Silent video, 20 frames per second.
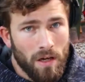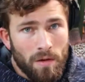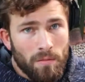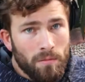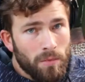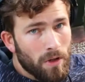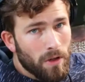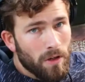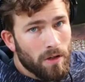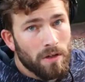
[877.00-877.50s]

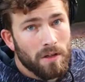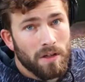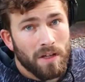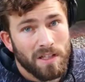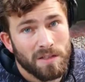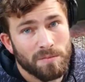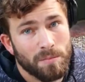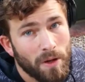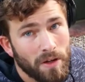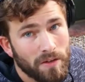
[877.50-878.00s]
But
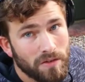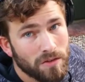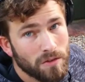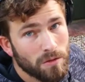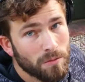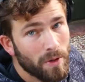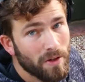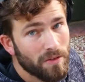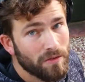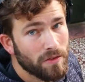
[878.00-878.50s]
that's personal
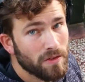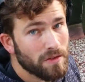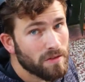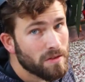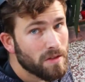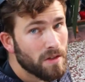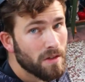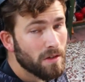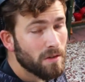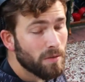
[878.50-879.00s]
preference,
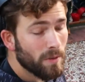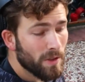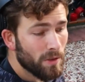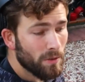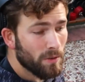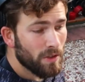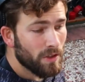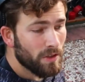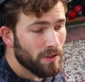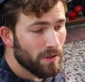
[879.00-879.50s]
whether you
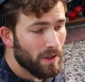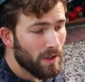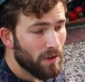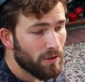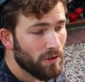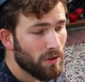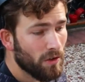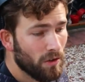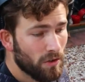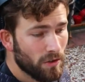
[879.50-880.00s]
want to do that or
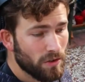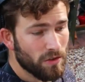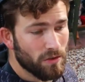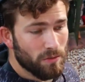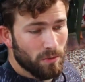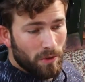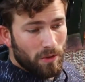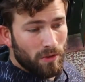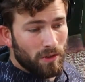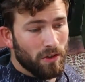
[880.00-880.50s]
not, or just
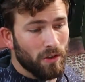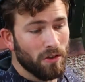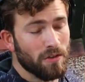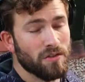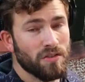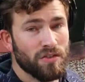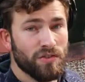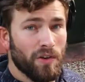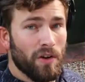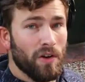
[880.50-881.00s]
want to
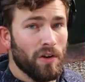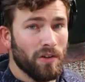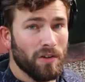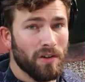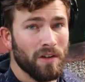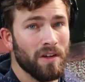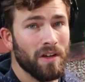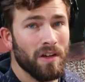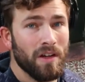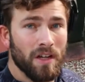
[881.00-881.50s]
concentrate on
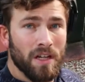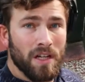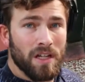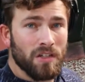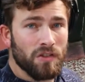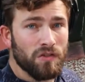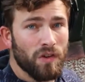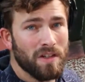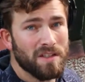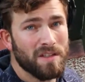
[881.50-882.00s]

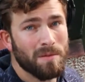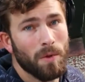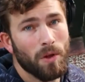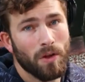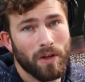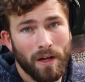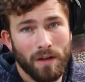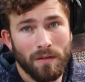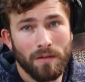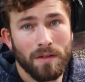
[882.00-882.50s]
tricep
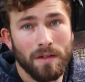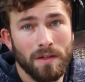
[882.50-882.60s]
lockout.